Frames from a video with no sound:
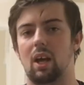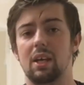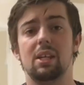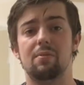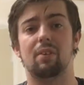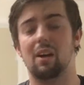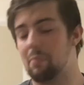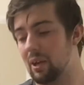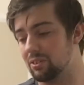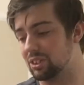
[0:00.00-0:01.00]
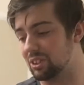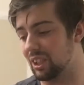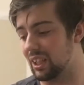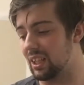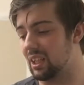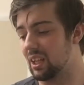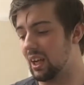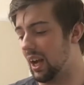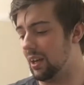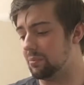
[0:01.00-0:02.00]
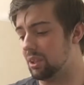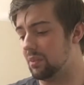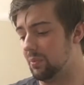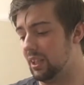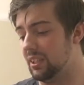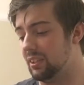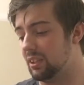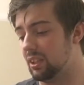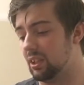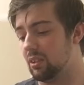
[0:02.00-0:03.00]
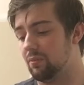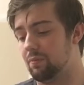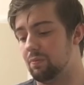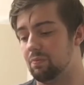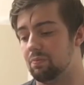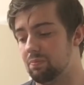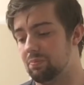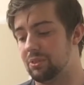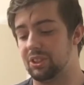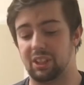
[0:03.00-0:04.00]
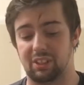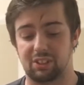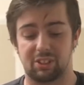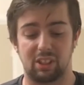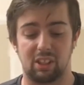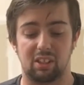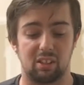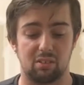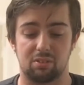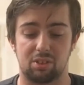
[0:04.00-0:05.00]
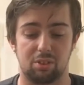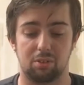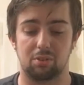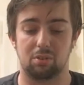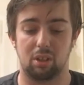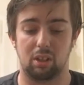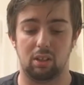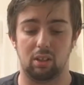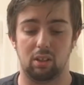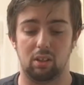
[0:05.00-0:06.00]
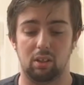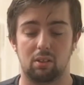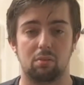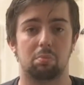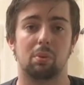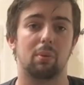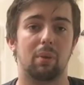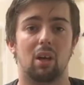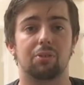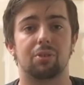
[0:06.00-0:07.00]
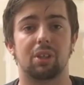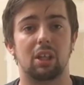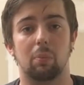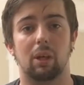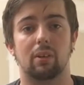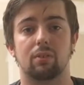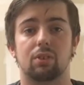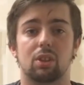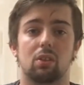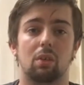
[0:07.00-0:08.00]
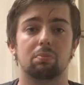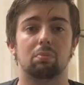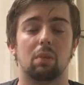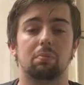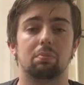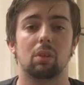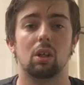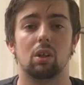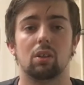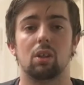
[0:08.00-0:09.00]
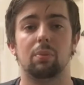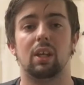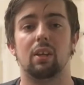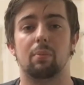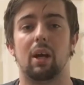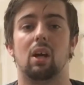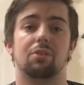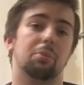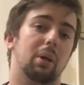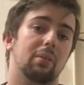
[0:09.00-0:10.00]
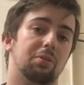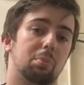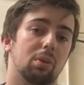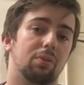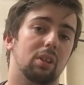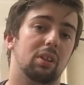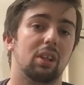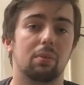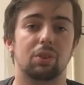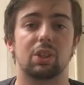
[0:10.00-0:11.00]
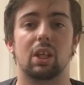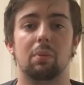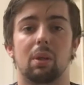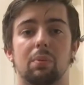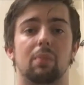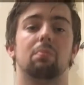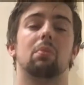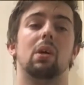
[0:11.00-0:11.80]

£85 today, and I'm going to make 60 to probably about £180. So I'm going to be getting about £100 profit, give or take. Maybe